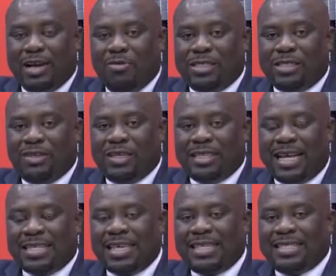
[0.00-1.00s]
We're still
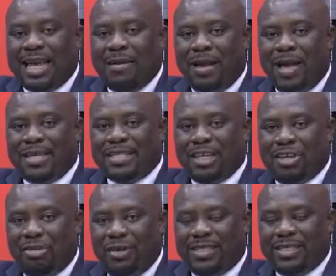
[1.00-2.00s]
discussing
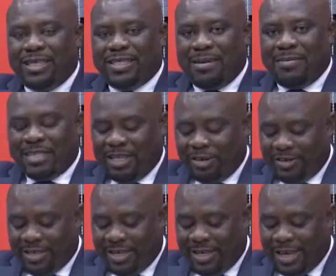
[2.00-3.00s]

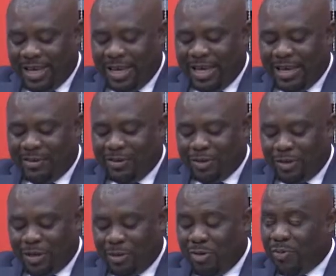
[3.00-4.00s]
cybersecurity here in the
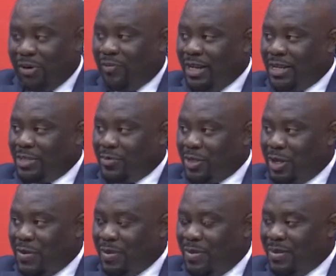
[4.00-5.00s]
studio, and we're privileged to be
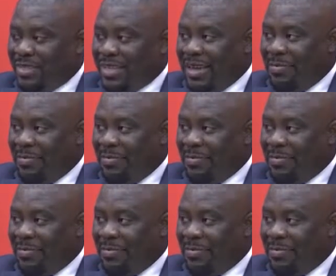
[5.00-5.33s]
joined by Mr.